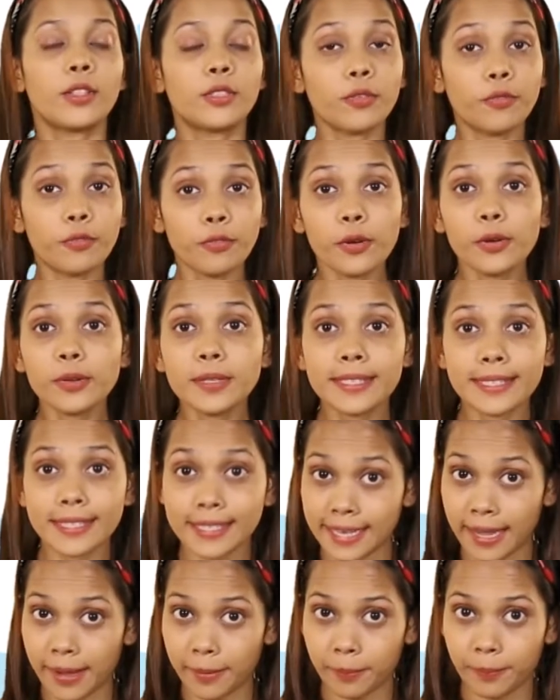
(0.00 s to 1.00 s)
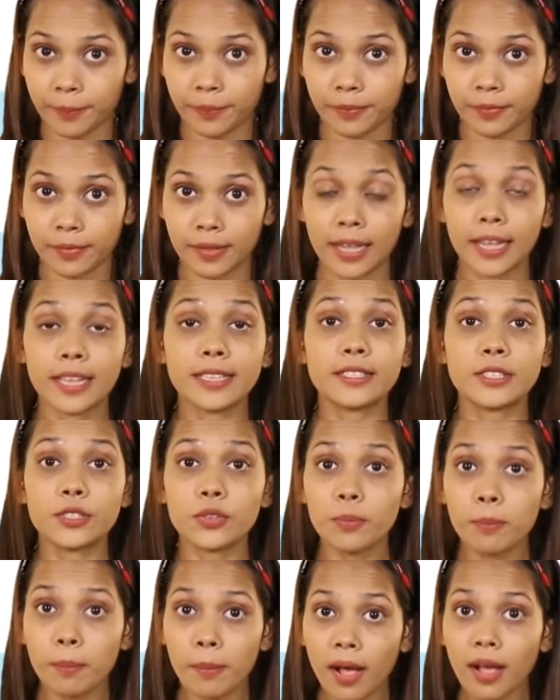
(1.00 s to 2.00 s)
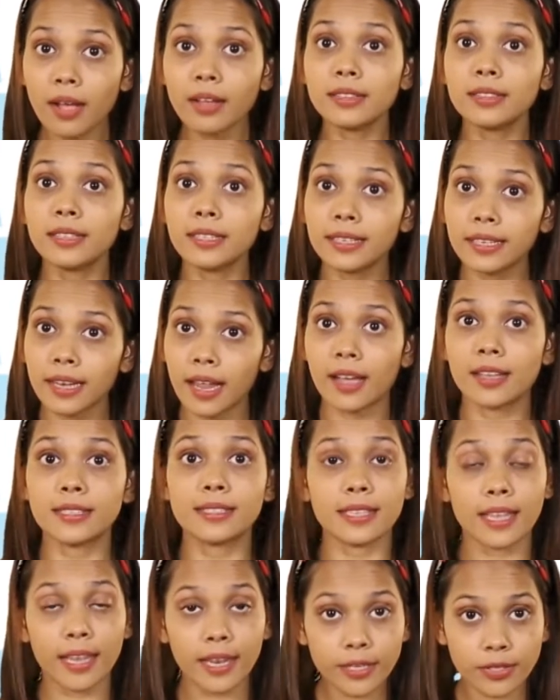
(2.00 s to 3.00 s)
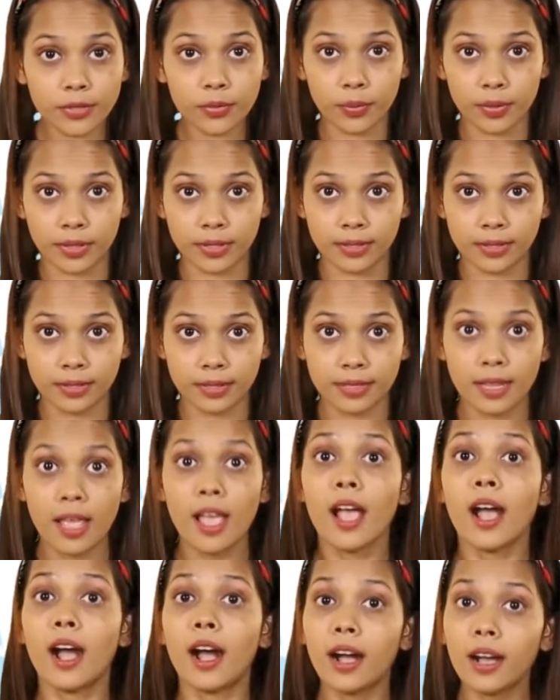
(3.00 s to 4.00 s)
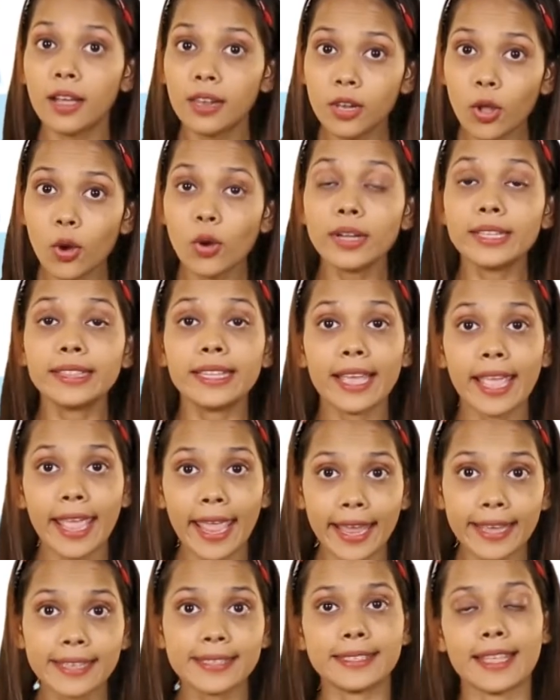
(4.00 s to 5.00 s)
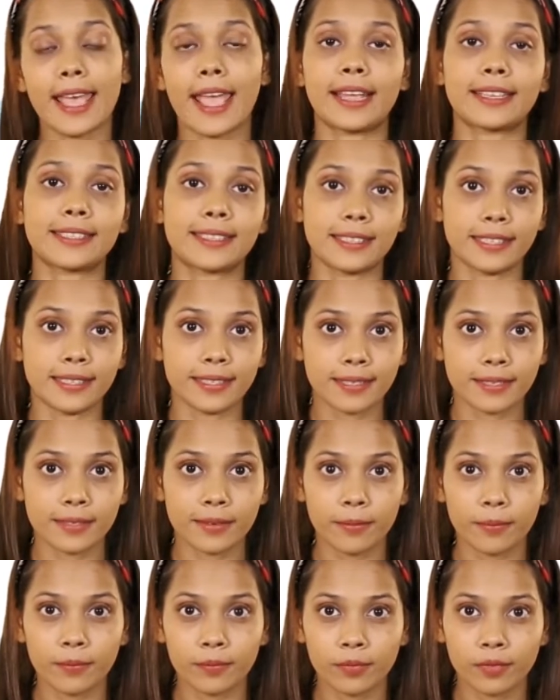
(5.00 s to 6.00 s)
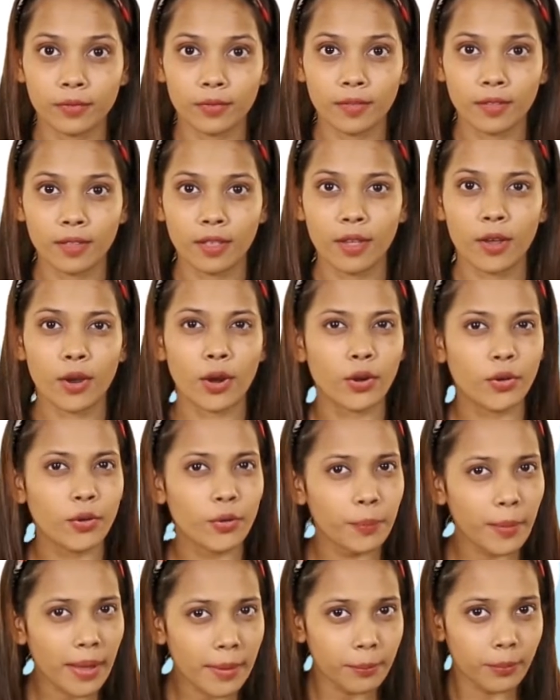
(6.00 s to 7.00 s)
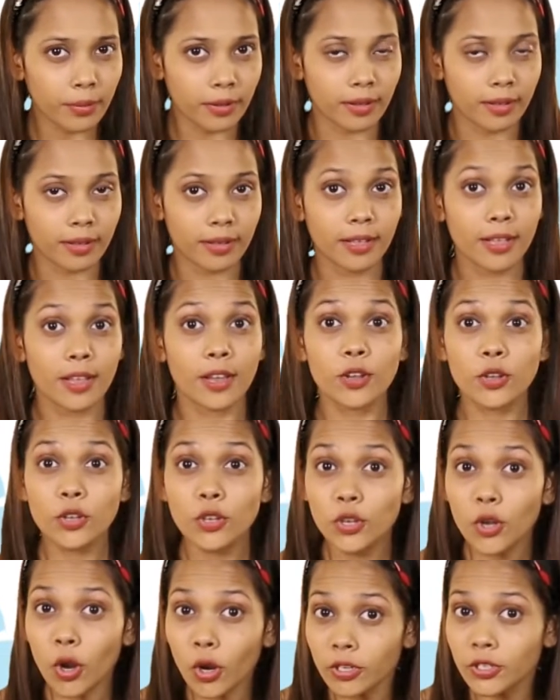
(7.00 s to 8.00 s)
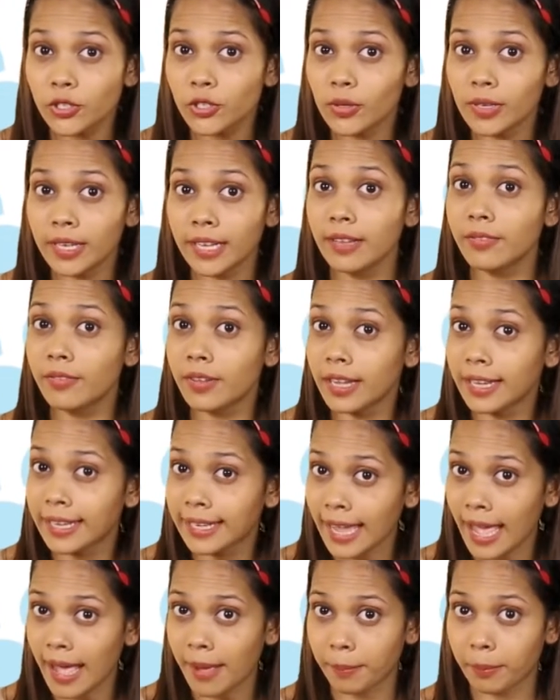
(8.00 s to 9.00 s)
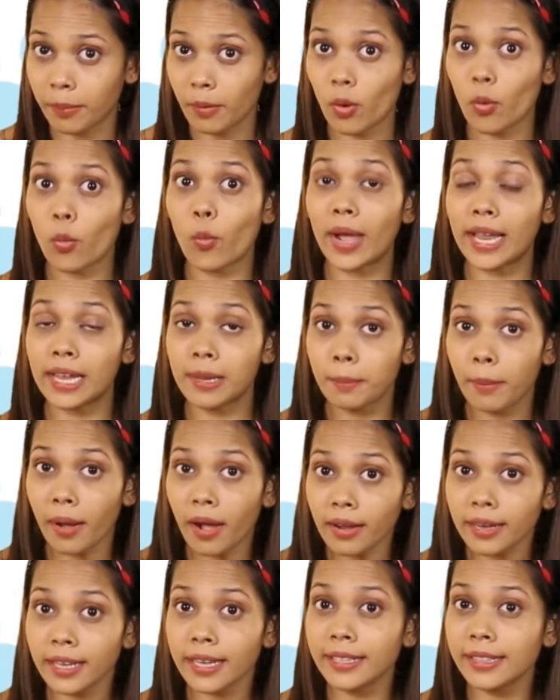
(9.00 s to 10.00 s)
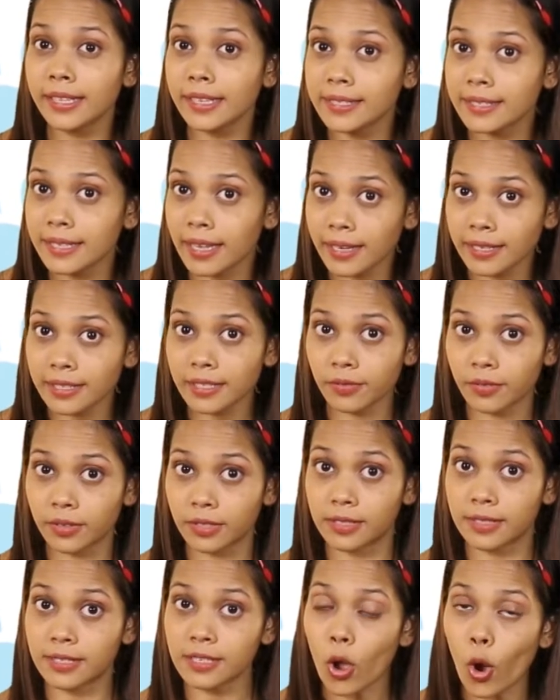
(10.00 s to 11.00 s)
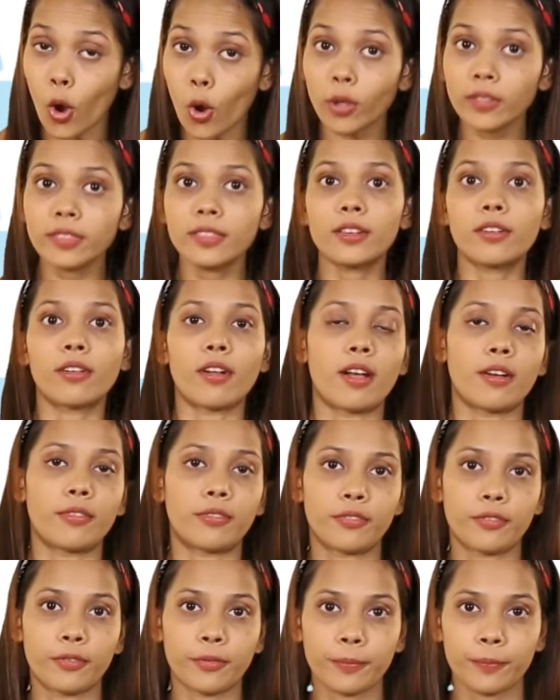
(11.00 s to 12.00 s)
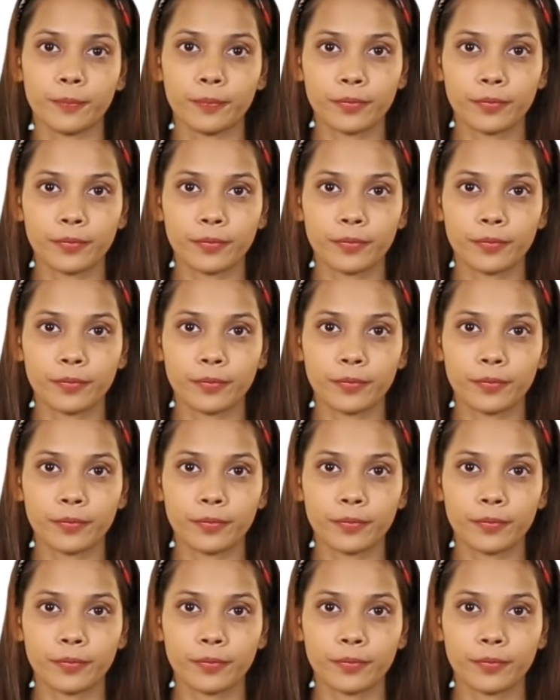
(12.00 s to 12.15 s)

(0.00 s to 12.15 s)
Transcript: The fourth step is to mark the class intervals along the X-axis. Remember not to leave a gap while marking these intervals on the graph.